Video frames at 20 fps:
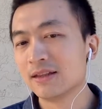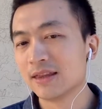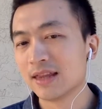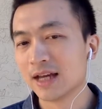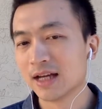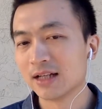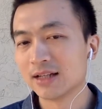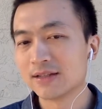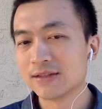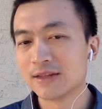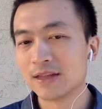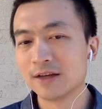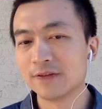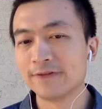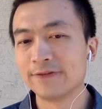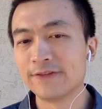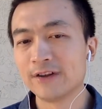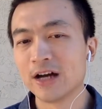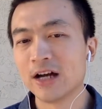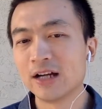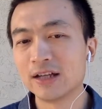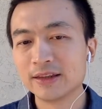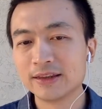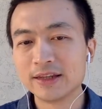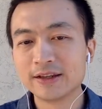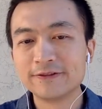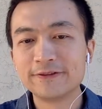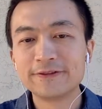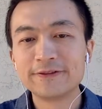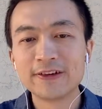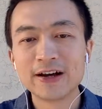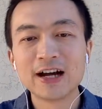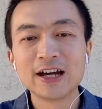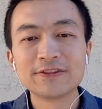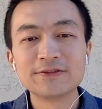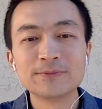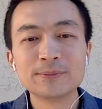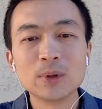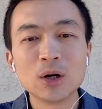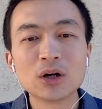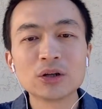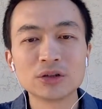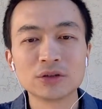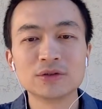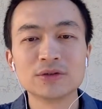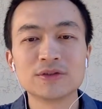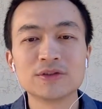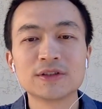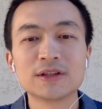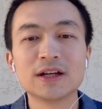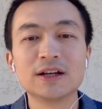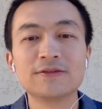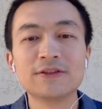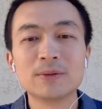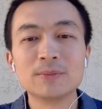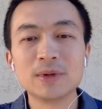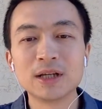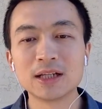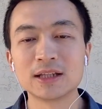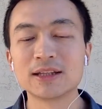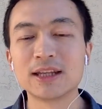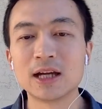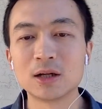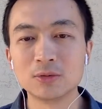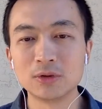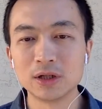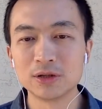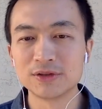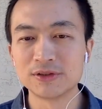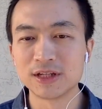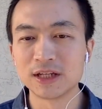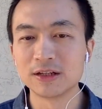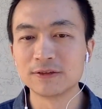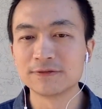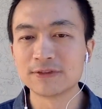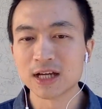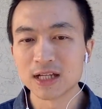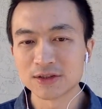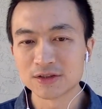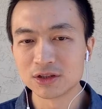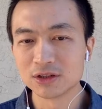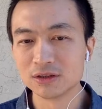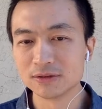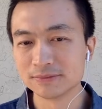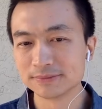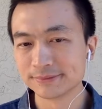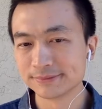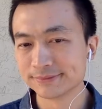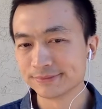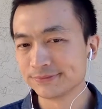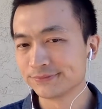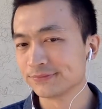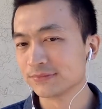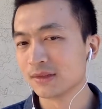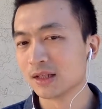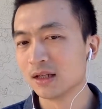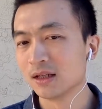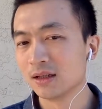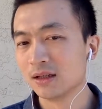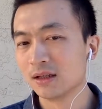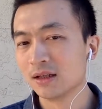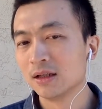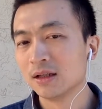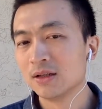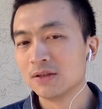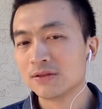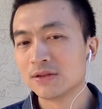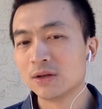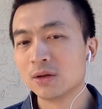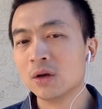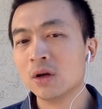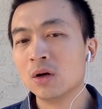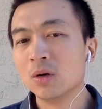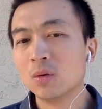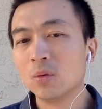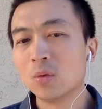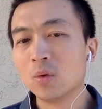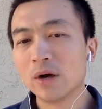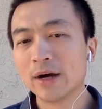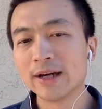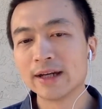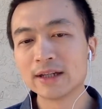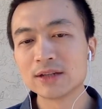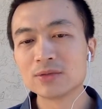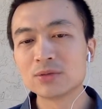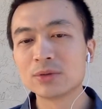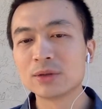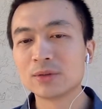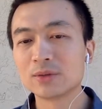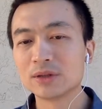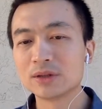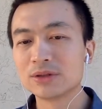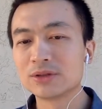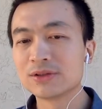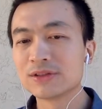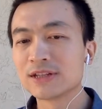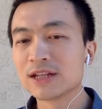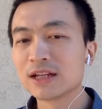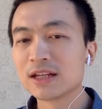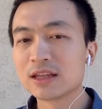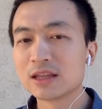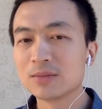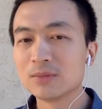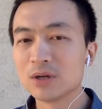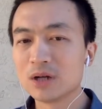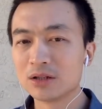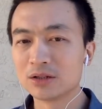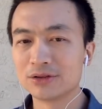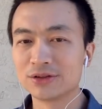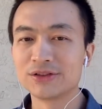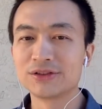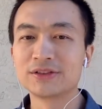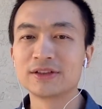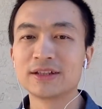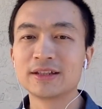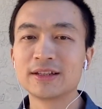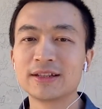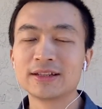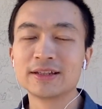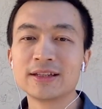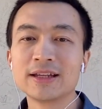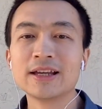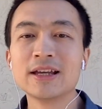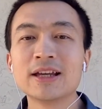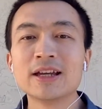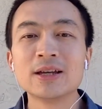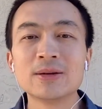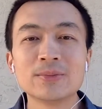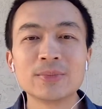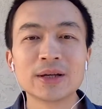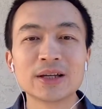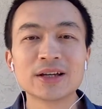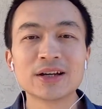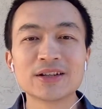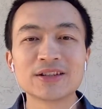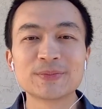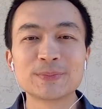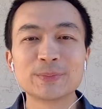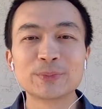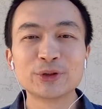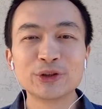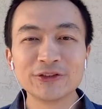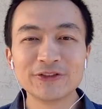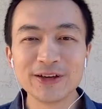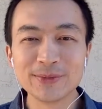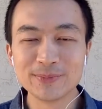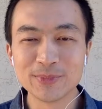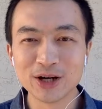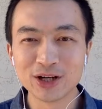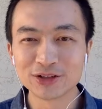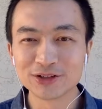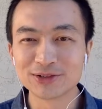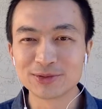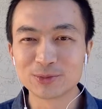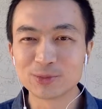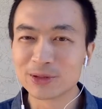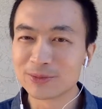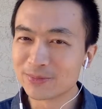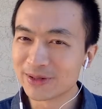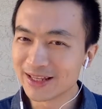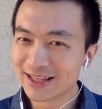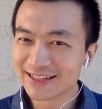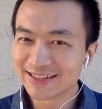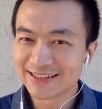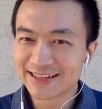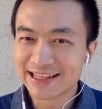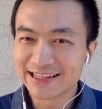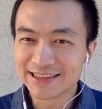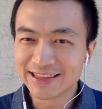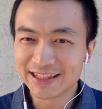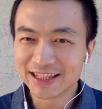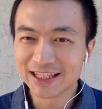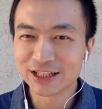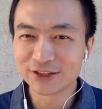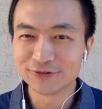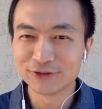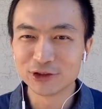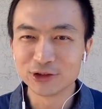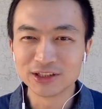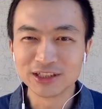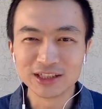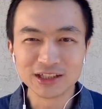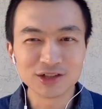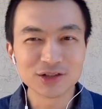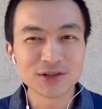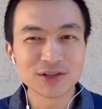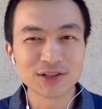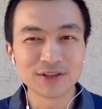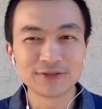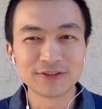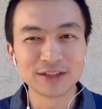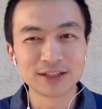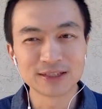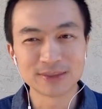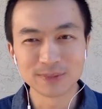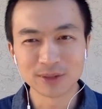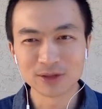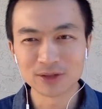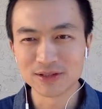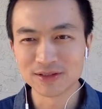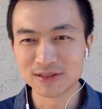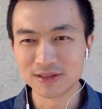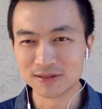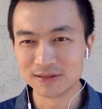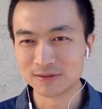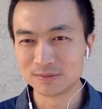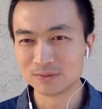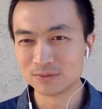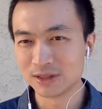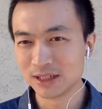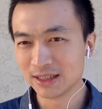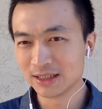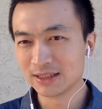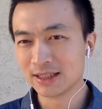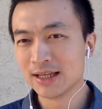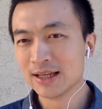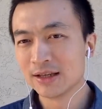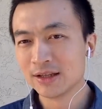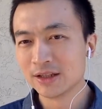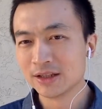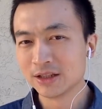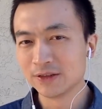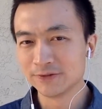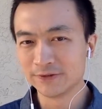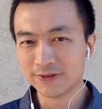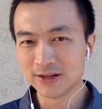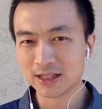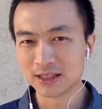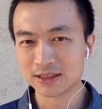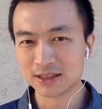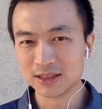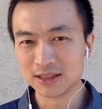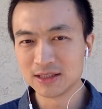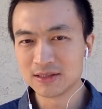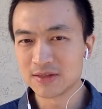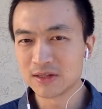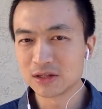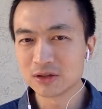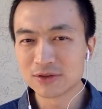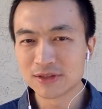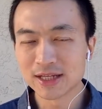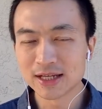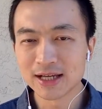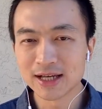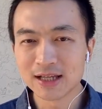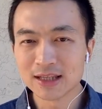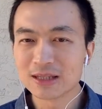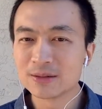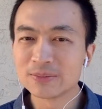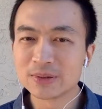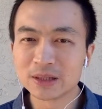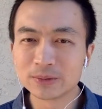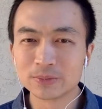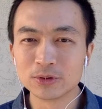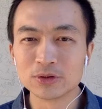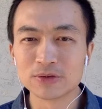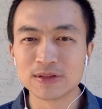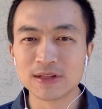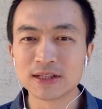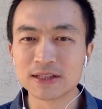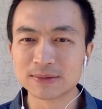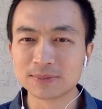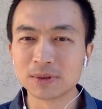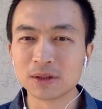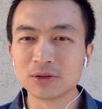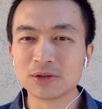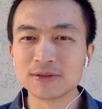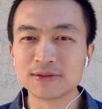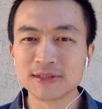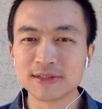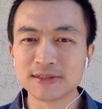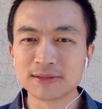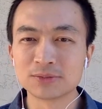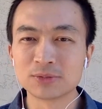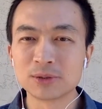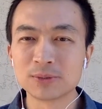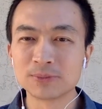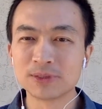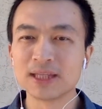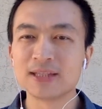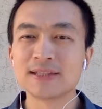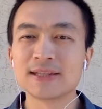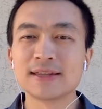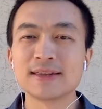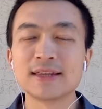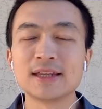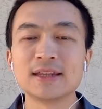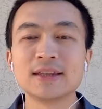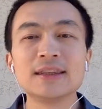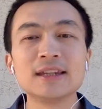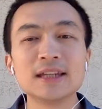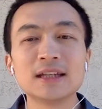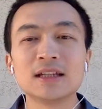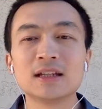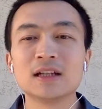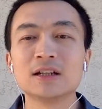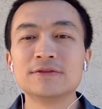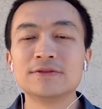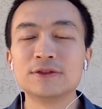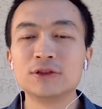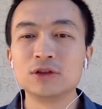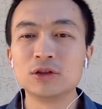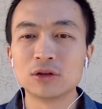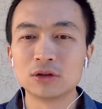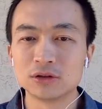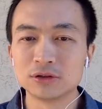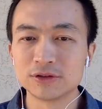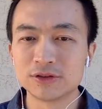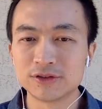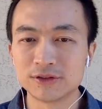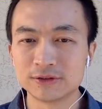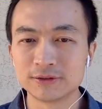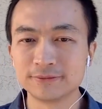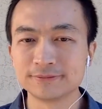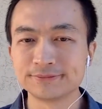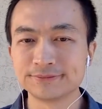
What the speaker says: That is the five models of the millionaire real estate investor. So why do we want to study the models? Because proven models replace the need for years of experiences, right? In fact, it's using other people's experiences replacing the need of yours.